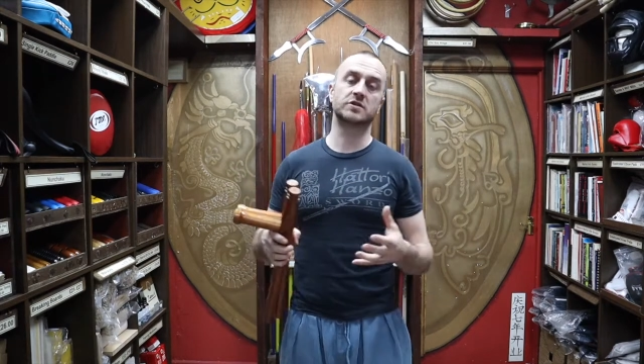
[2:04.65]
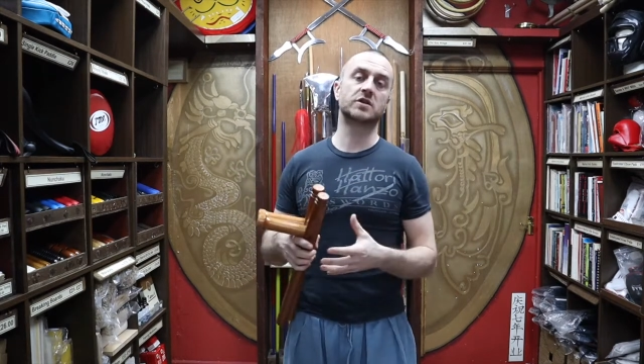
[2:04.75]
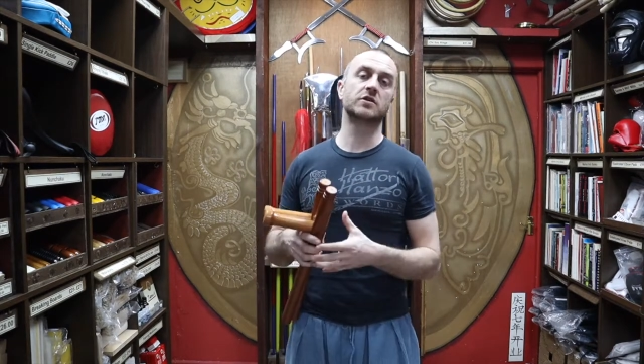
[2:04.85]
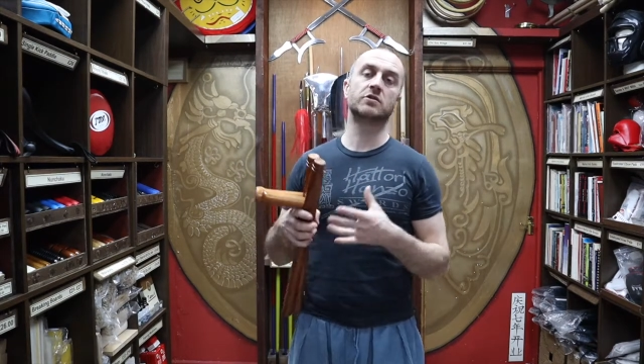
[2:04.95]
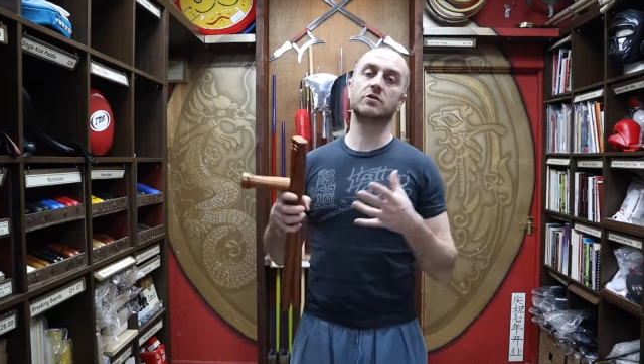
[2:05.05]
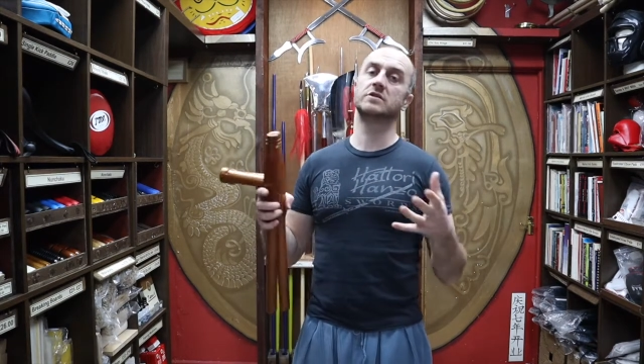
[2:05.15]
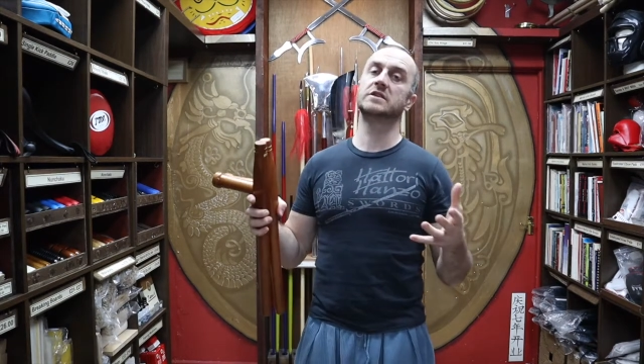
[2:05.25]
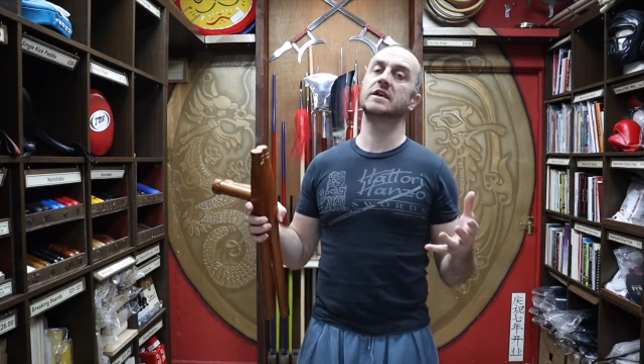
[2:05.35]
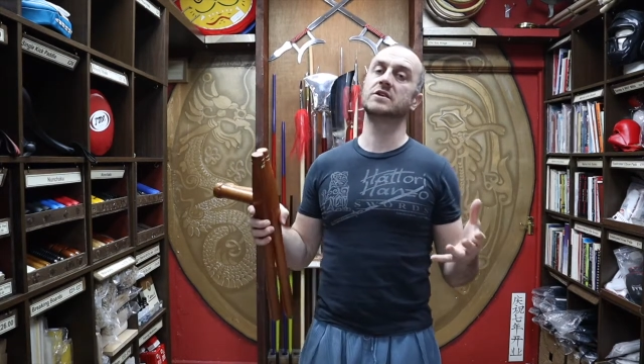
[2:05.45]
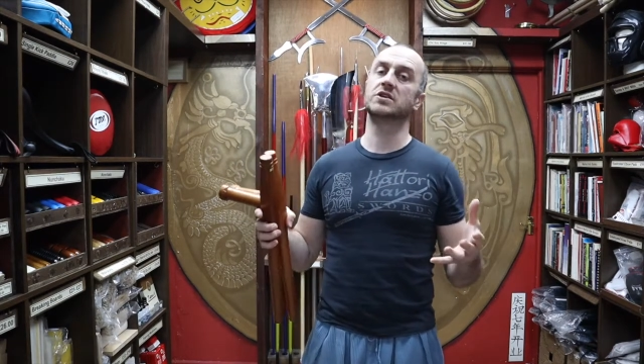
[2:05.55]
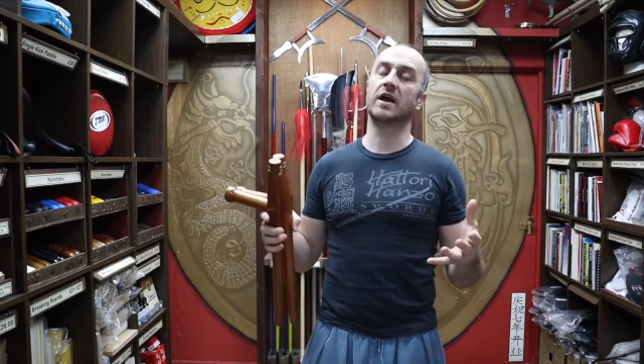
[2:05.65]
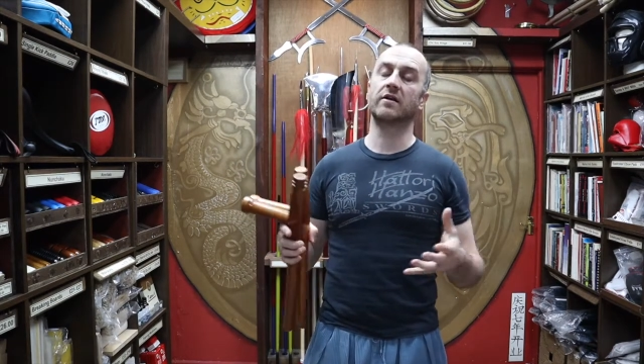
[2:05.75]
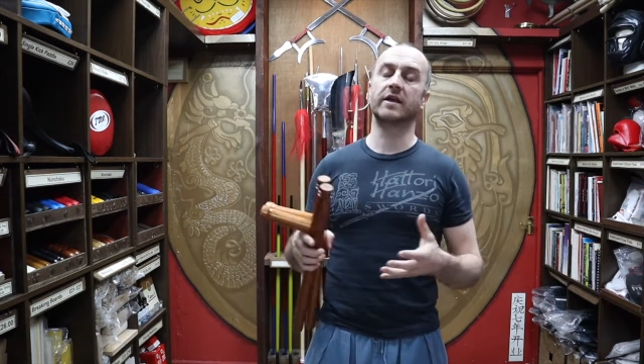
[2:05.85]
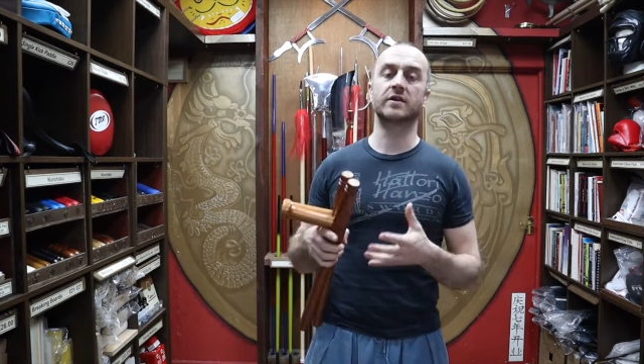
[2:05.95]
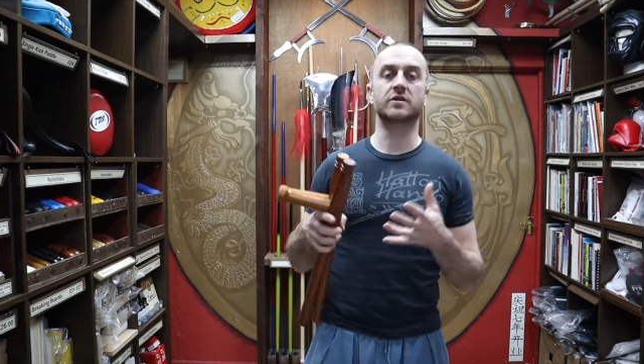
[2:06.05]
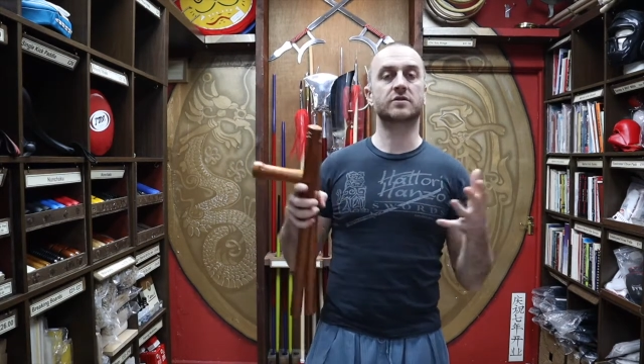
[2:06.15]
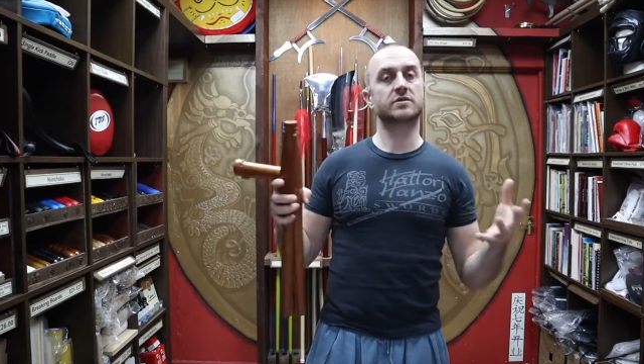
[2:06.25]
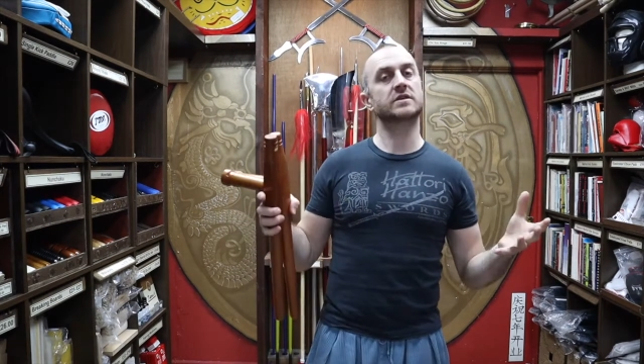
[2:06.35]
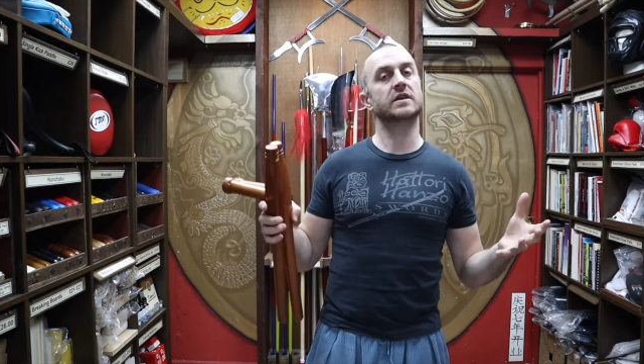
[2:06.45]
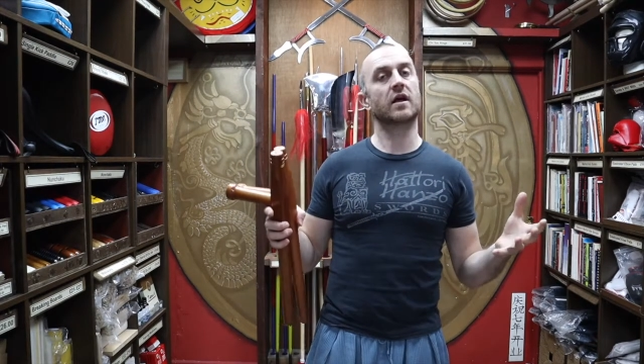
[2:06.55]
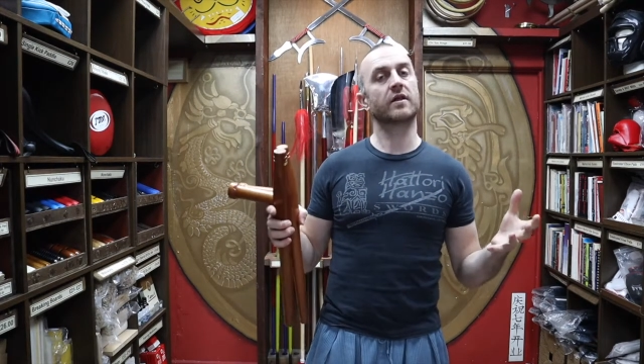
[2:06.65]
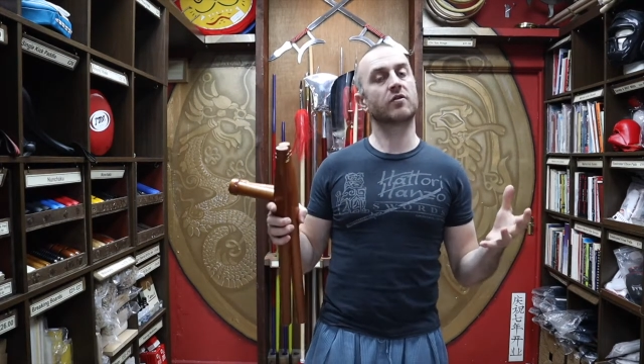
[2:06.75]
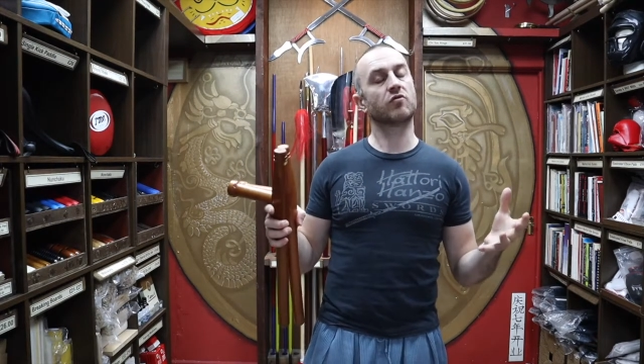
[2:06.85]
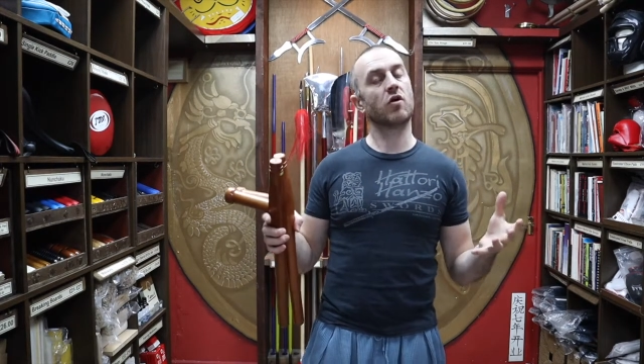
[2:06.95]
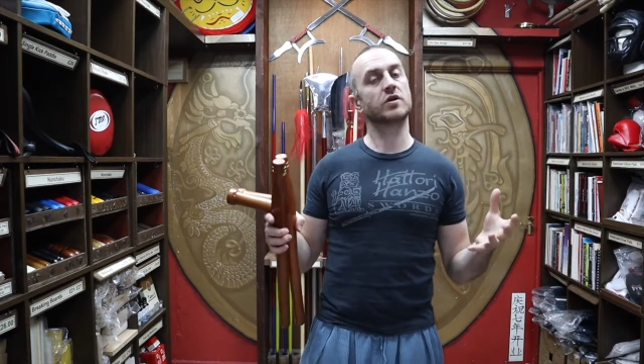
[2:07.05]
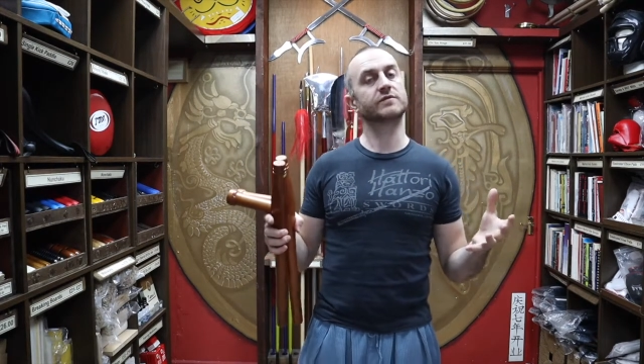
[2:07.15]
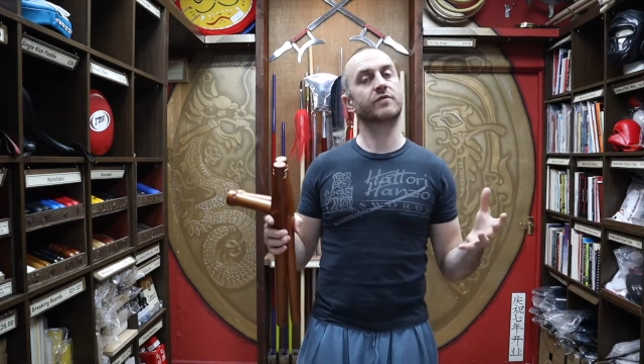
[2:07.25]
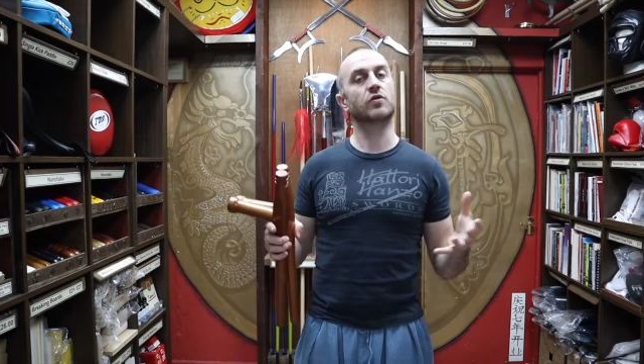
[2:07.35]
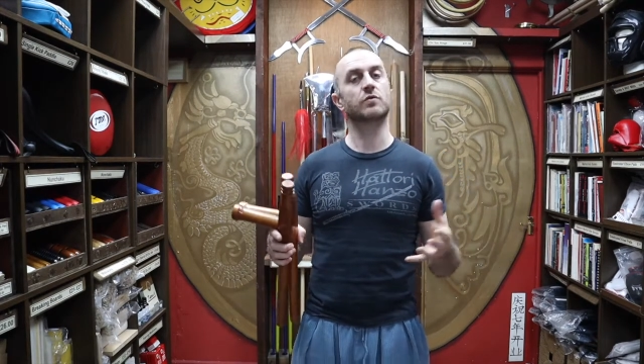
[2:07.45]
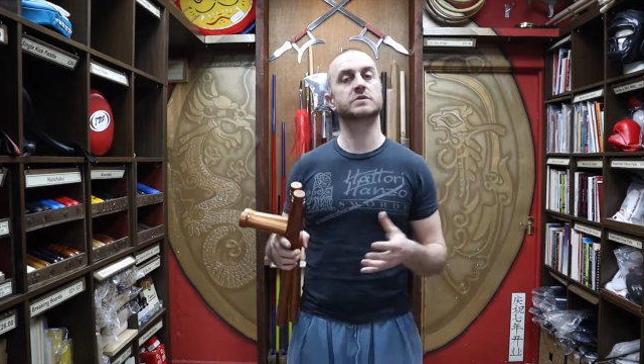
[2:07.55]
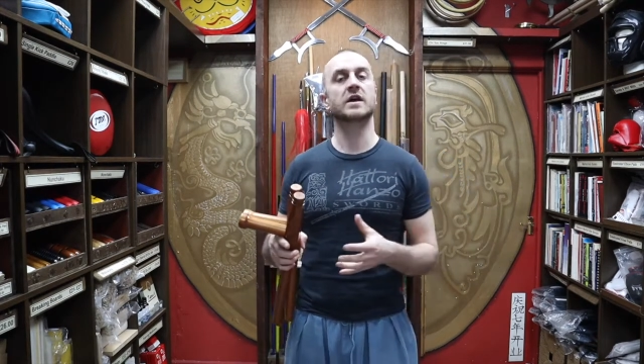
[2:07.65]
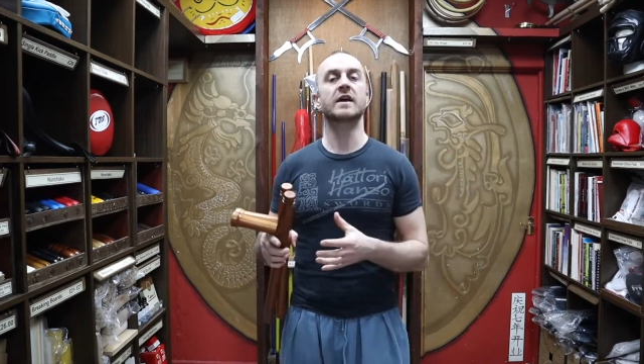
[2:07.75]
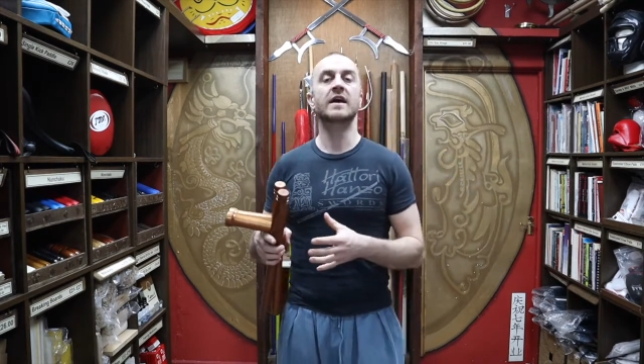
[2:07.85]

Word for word: so you do see in Shaolin, you do see like the crutch forms,